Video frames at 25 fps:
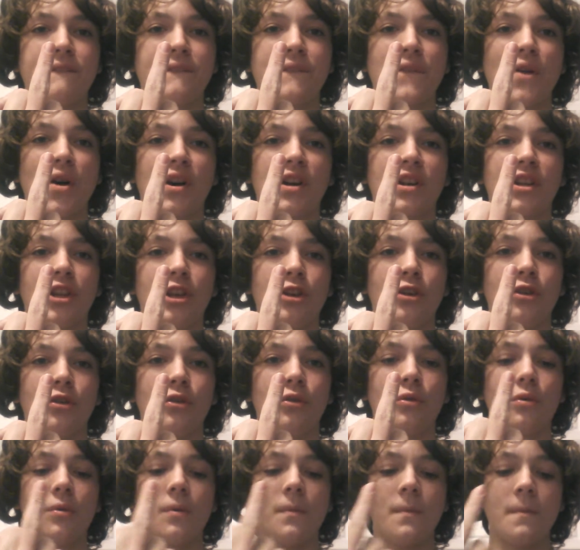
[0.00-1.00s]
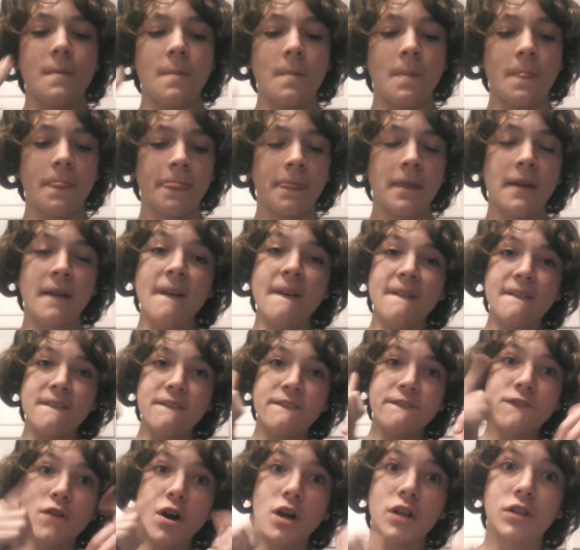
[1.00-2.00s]
Fuck you.
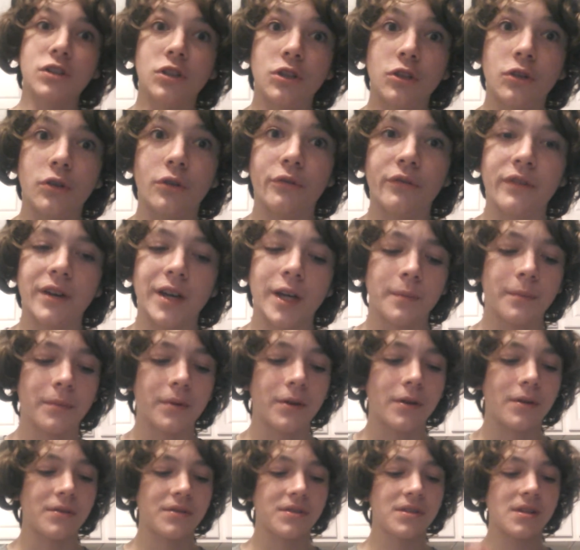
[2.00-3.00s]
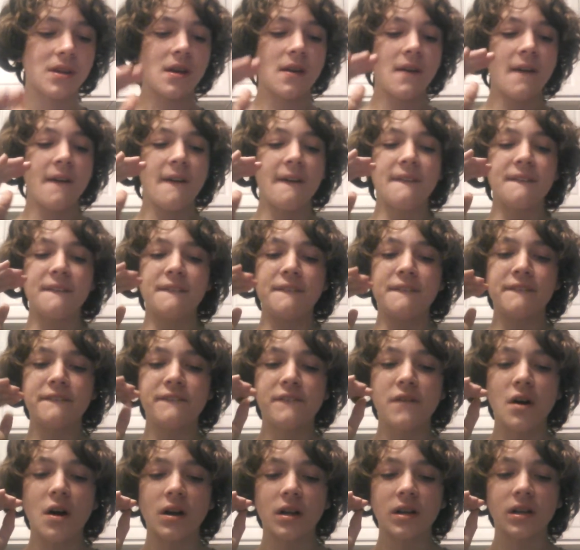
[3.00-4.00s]
Fuck you, Fine Bros.
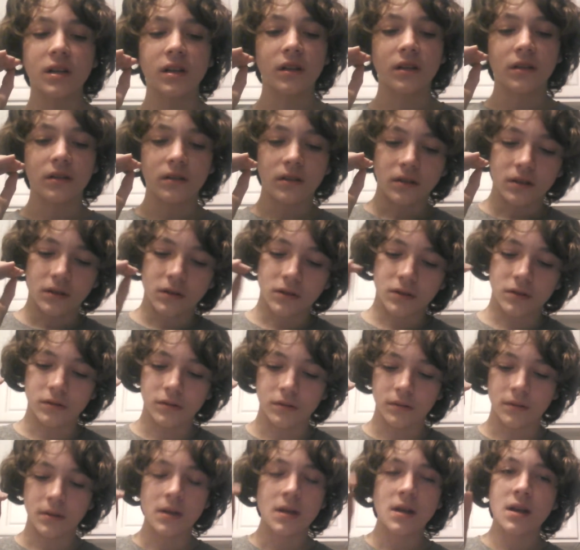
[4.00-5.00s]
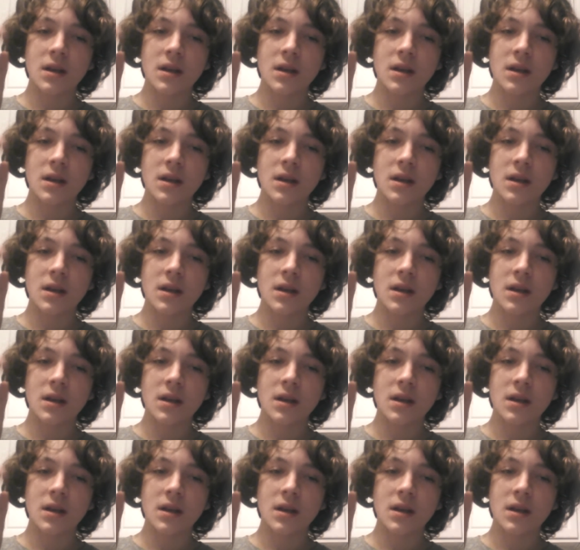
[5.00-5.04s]
Fuck you.